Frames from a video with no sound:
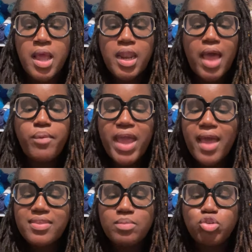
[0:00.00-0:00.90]
Like, we
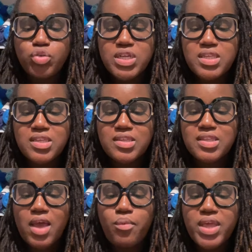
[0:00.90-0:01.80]
got some choices
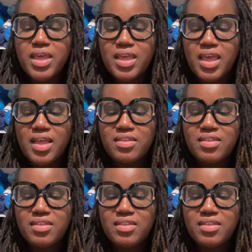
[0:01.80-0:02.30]
that we can get.